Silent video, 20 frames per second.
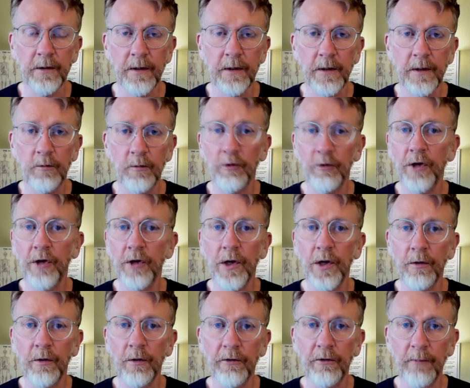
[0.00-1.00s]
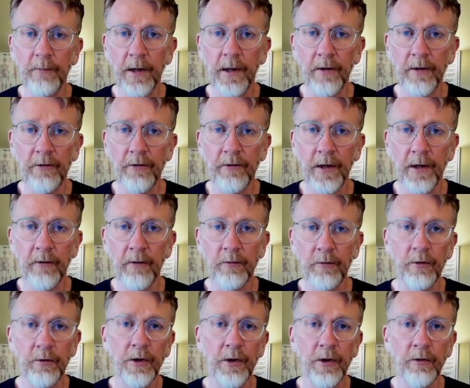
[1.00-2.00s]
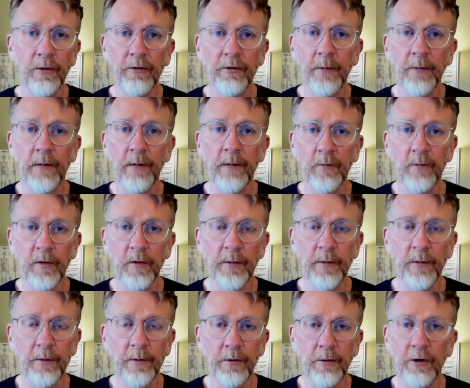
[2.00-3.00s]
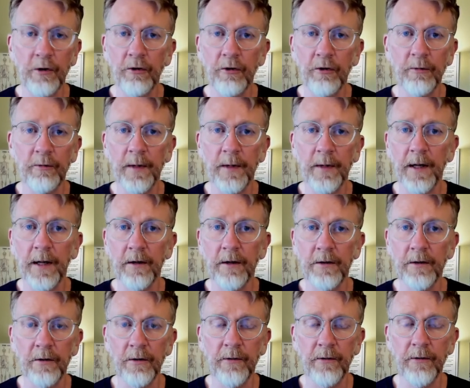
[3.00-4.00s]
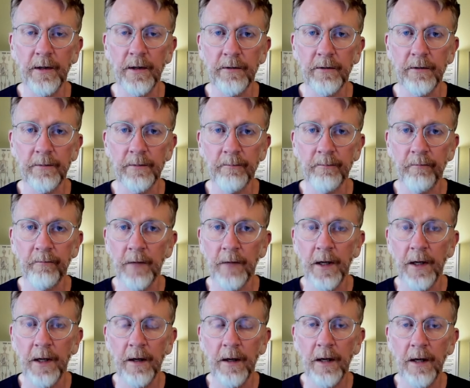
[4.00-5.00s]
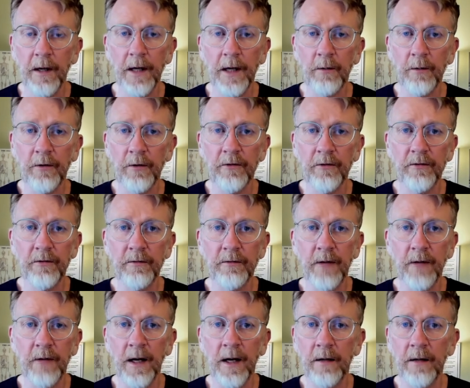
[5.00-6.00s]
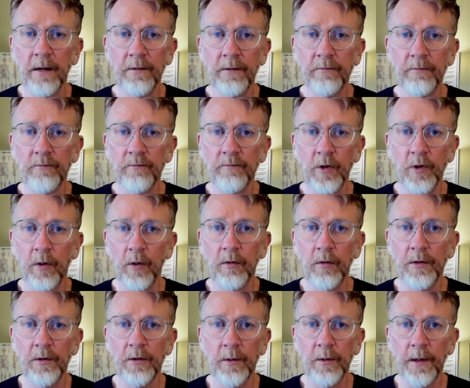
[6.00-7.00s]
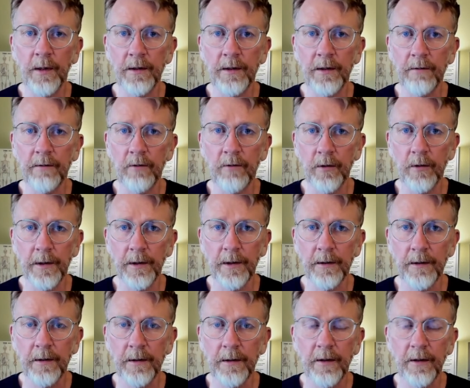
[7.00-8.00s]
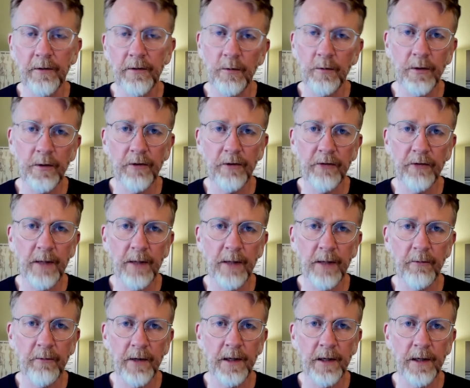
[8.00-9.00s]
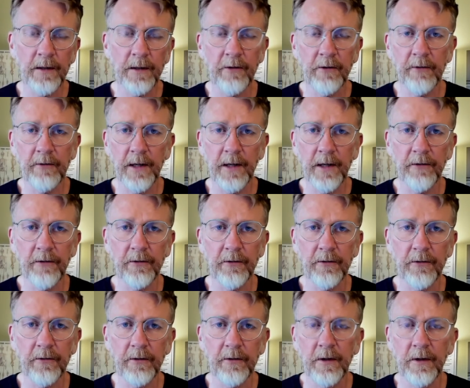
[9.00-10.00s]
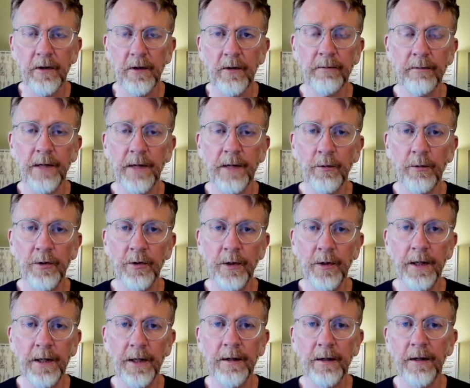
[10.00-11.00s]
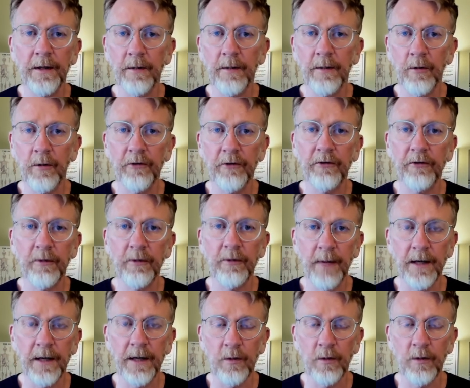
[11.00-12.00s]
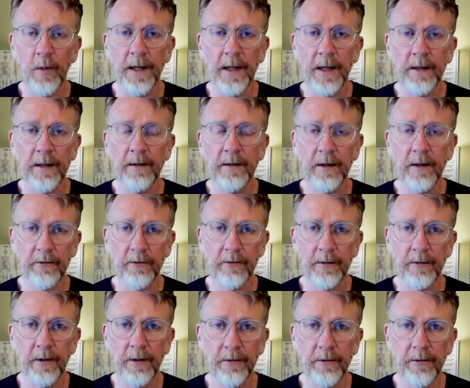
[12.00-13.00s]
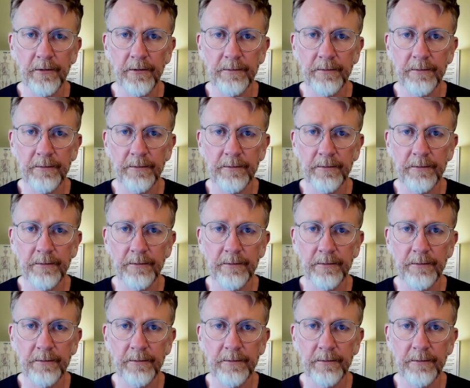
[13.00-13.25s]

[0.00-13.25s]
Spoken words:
We were curious about ourselves. We were curious about movement. We were curious about how to do things. And it was non-goal directive learning. So we're doing the same thing in these lessons, and we're doing it in a more systematic way as adults.